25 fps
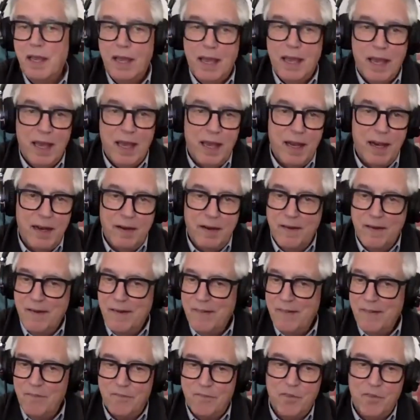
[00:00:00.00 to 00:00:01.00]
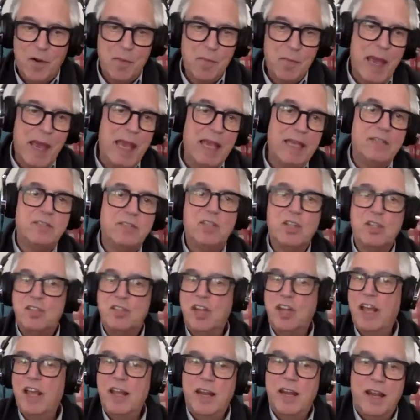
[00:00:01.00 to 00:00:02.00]
at from eight to
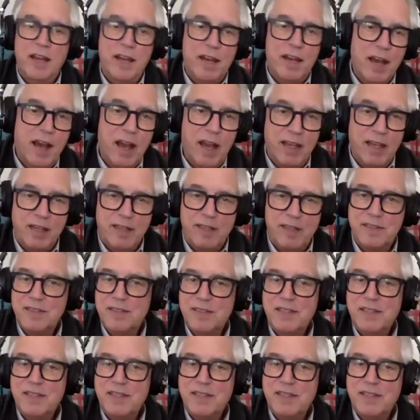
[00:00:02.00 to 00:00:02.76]
10 at night,